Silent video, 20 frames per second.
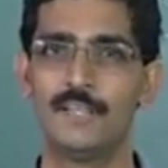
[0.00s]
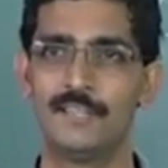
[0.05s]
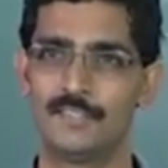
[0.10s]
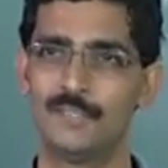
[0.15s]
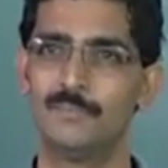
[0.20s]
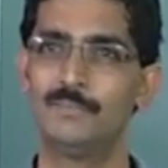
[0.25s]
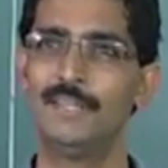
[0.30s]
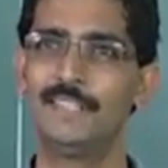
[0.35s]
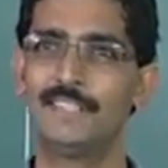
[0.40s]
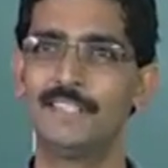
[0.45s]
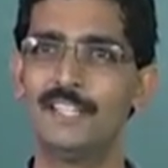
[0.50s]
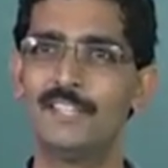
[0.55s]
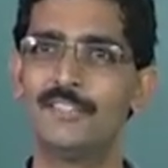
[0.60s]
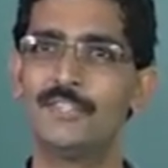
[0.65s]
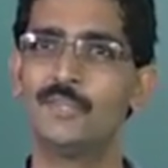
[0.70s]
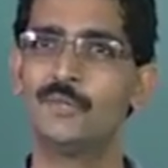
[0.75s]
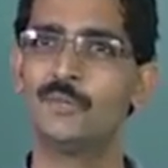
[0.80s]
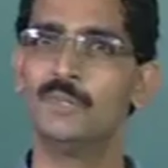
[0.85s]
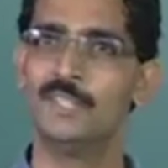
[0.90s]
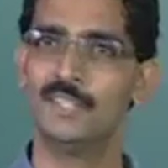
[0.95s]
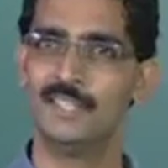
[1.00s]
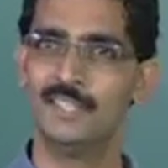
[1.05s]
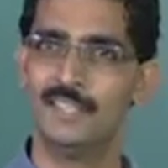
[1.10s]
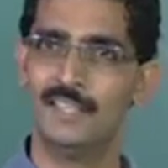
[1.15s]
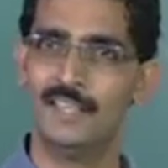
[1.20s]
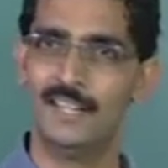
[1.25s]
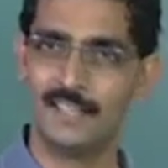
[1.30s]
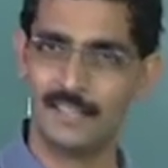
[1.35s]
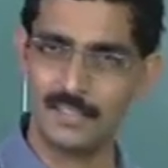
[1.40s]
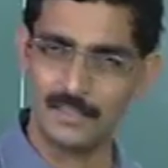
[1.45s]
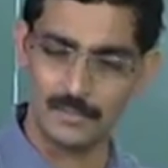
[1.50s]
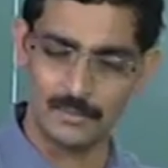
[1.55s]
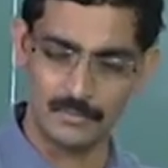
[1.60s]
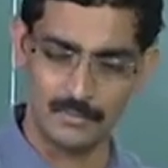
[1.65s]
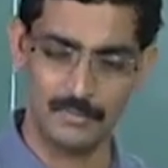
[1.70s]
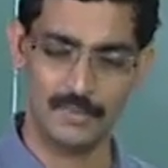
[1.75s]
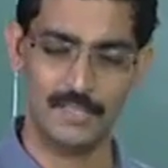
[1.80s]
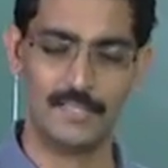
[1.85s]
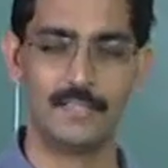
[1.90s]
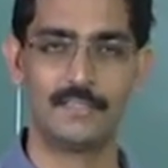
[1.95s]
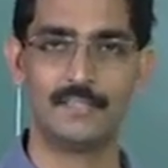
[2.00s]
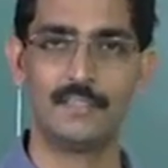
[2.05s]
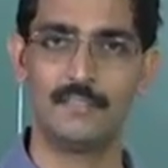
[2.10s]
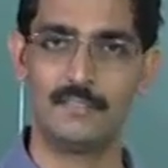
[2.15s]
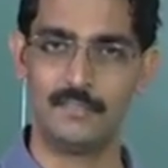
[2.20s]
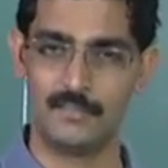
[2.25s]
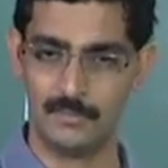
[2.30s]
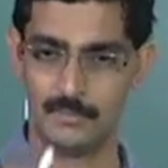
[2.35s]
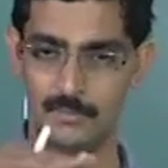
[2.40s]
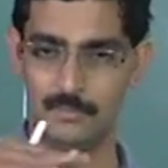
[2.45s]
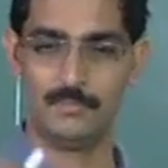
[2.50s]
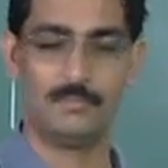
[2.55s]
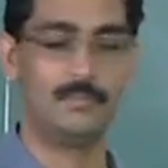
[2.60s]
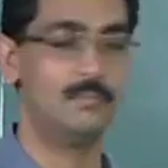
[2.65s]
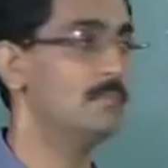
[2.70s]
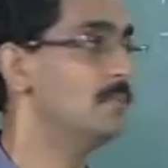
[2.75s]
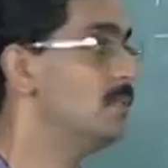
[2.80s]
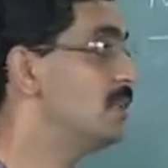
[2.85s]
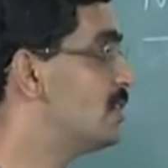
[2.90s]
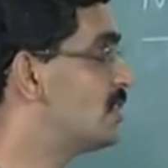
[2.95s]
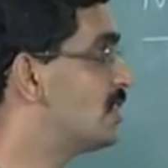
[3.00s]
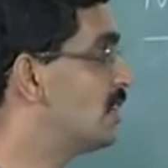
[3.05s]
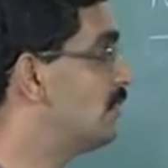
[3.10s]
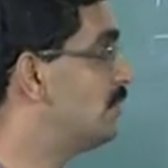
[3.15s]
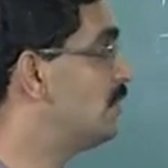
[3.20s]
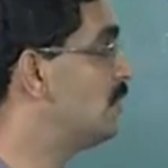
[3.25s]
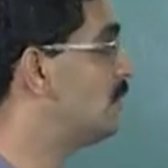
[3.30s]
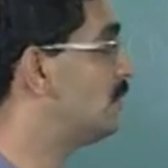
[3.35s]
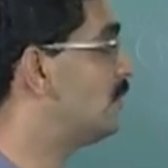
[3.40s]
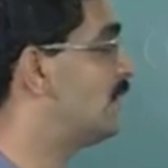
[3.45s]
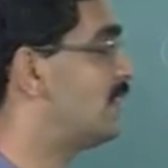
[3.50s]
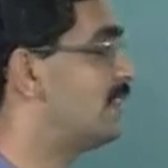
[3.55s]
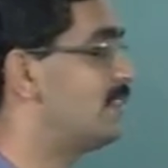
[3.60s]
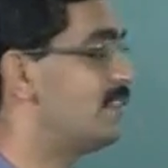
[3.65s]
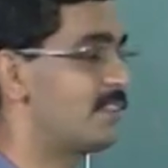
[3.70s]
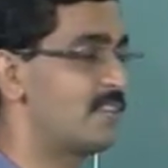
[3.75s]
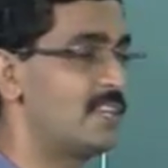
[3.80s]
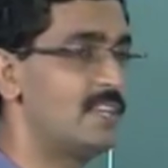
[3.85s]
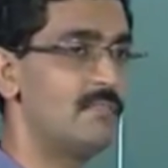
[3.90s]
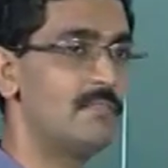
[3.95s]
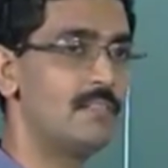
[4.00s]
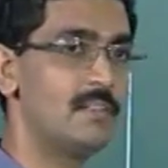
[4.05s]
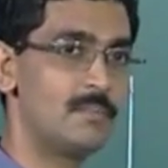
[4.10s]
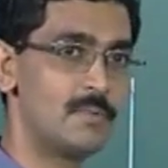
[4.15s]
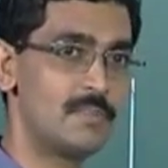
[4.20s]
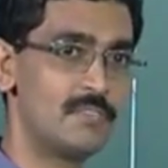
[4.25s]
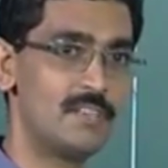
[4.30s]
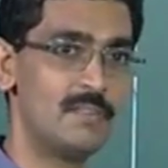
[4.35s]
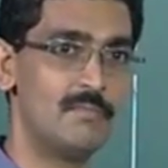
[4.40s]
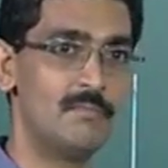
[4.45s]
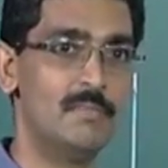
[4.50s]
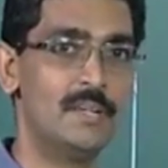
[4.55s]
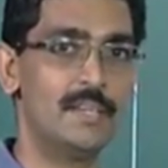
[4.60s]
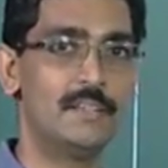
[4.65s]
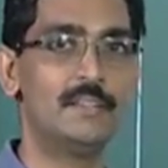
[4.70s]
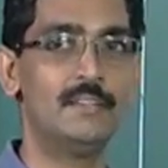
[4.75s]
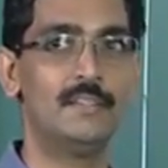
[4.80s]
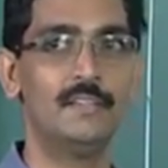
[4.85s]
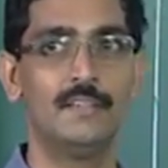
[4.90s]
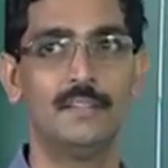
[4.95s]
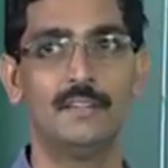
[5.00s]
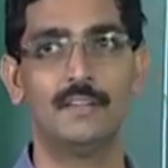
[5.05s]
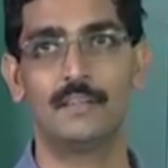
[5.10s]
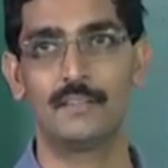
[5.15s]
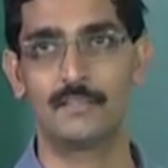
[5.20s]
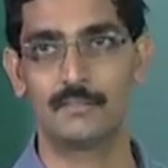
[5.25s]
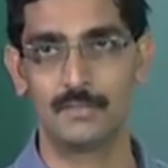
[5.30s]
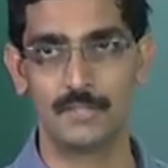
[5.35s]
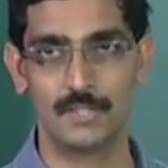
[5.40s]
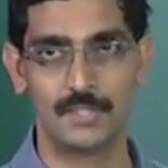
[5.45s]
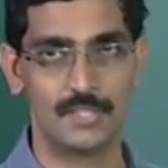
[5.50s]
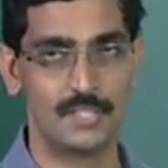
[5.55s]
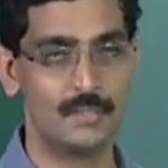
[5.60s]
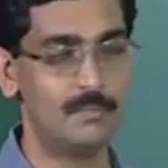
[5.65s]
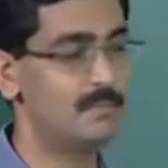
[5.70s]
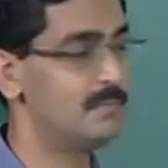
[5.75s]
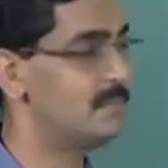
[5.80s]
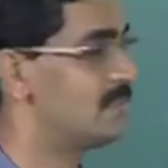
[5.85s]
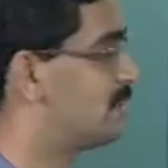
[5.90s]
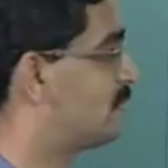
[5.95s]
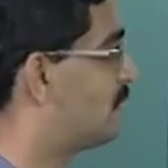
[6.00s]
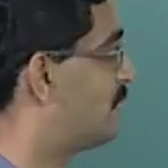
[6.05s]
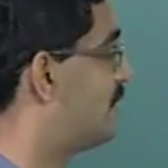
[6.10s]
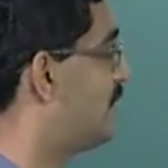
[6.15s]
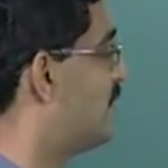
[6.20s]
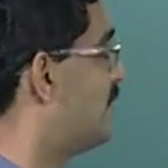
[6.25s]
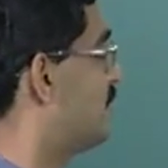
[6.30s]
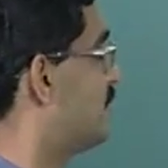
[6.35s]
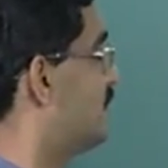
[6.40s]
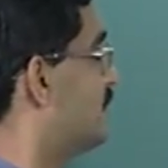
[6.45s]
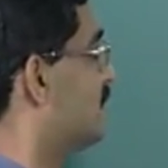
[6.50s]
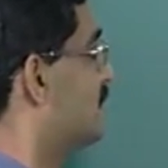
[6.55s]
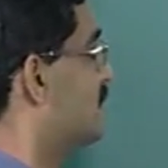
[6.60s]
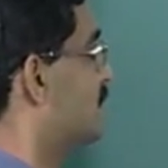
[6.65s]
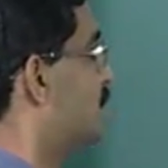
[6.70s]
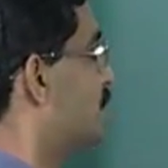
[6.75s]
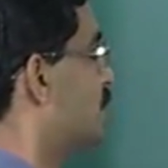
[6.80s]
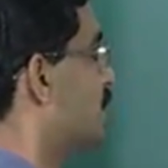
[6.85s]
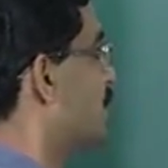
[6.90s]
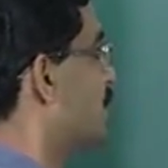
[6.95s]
It simply tells you at a, like I said, bird's eye view where the scheme will perform better or worse than some of the other systems.